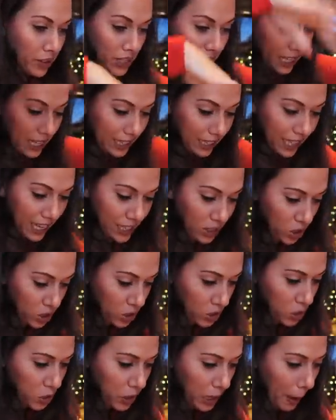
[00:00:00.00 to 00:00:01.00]
I was like, let's
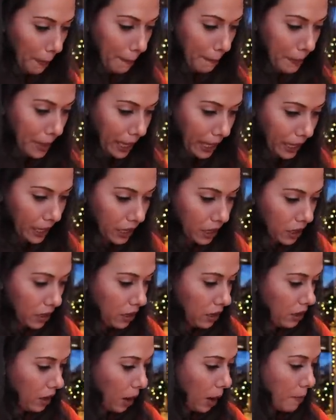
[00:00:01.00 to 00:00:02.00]
do it up big.
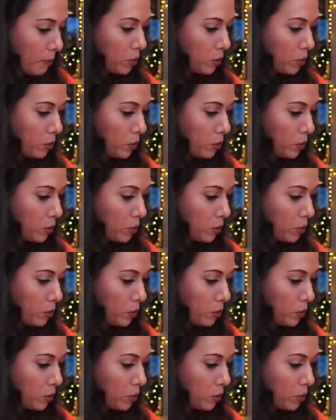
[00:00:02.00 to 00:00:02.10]
A